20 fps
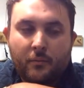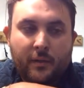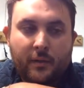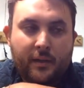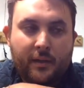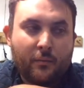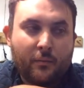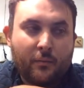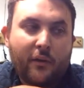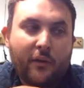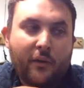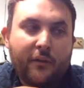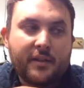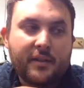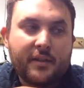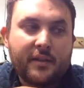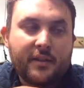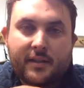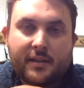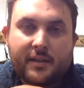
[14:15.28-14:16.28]
we we
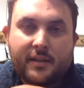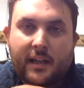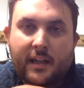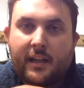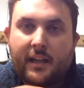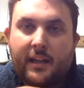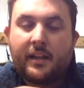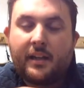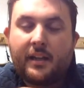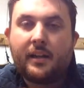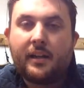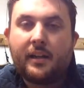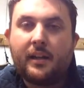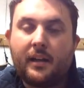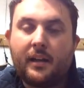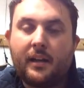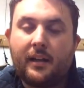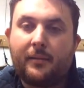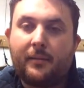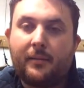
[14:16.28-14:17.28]
often say
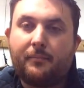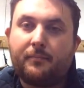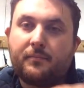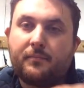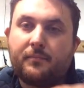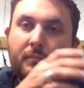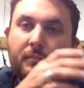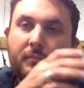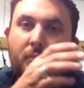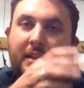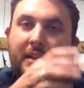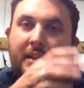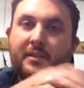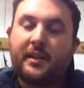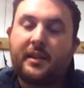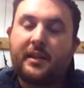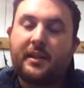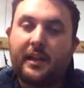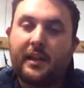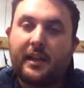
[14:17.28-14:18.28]
um,
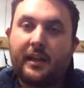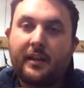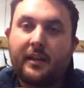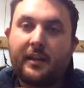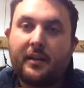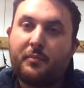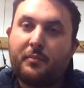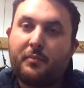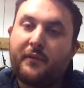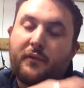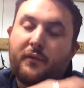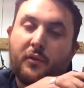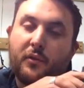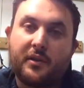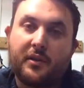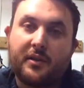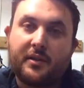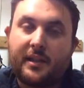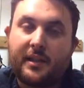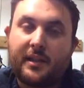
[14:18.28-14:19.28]
once a year before
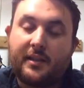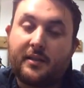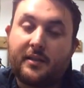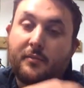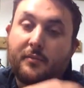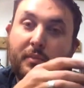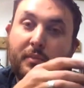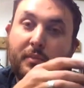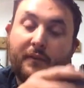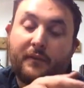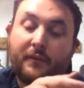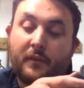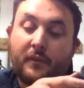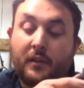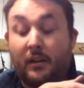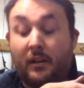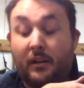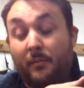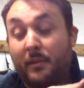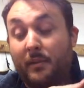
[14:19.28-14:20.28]
the season,
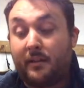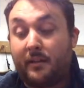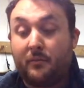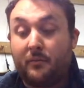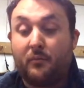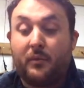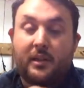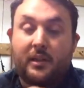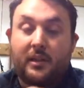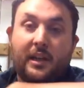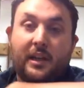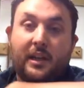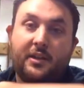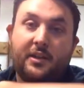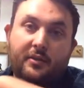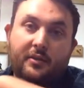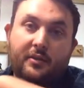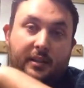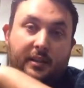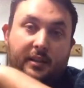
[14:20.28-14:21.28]
I mean, with clay
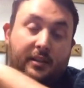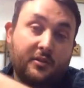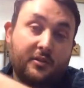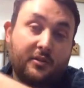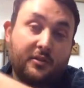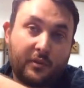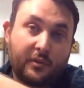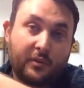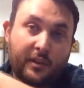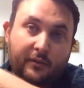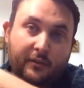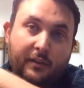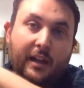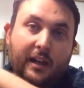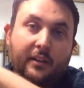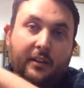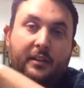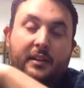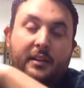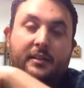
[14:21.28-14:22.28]
shooting, it goes all year
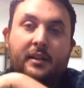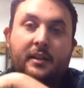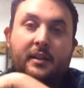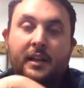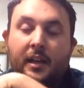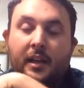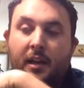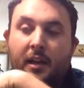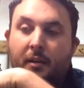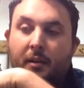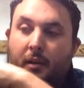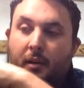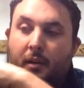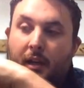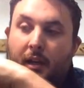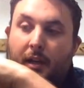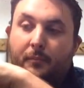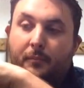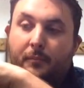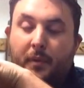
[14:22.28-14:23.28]
round. That's
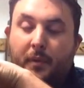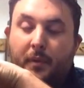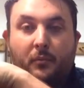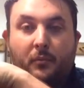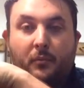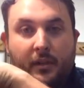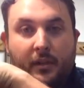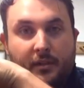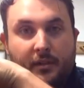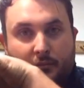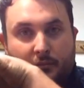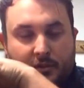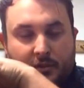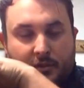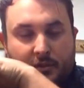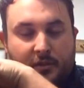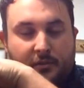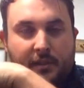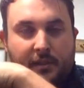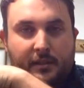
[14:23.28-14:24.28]
um, but with
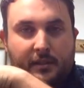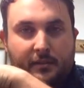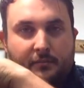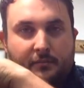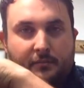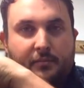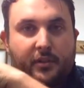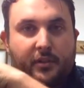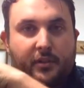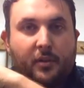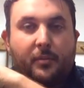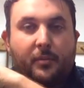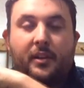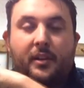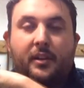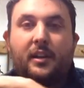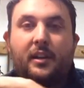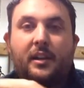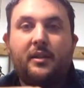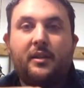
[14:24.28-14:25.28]
because we
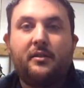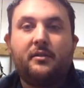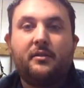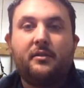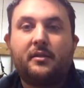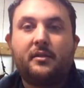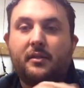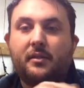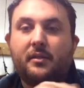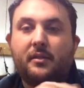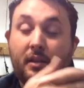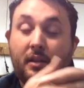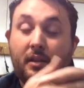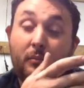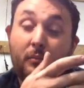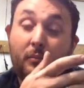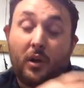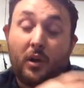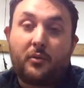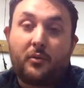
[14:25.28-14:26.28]
predominantly use
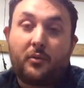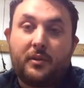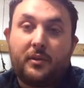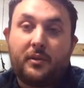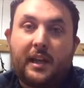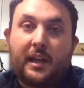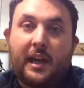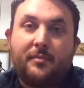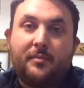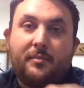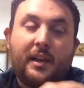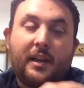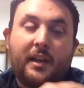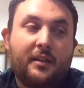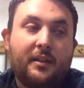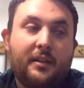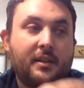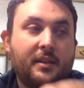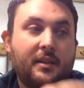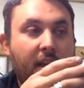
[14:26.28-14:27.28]
and work with game
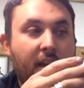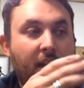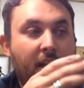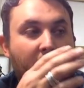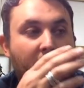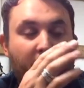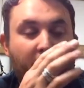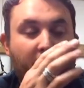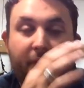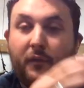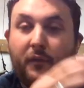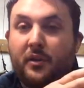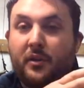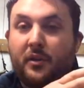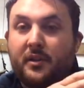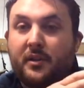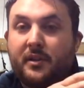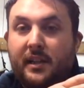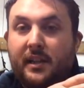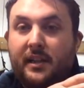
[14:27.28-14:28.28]
guns before
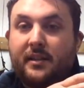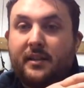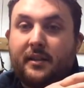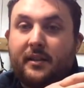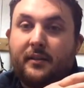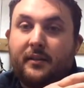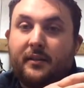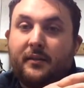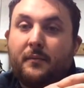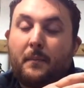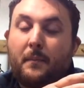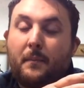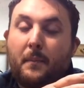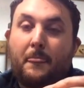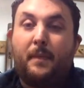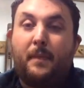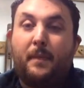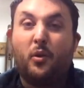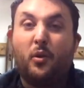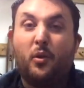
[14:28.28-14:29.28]
the season.
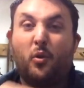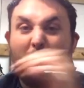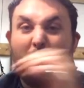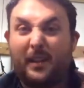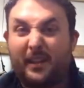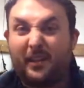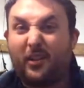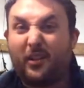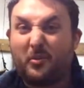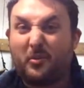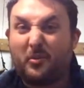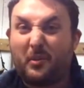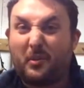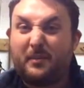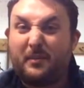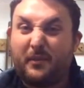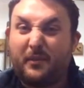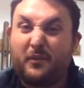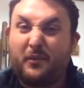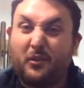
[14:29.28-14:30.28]
Normally, not the
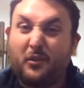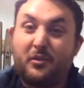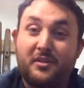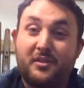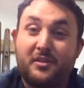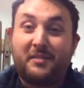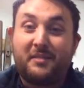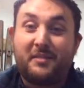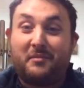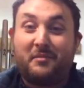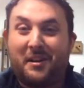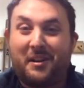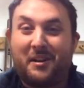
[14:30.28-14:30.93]
week before because then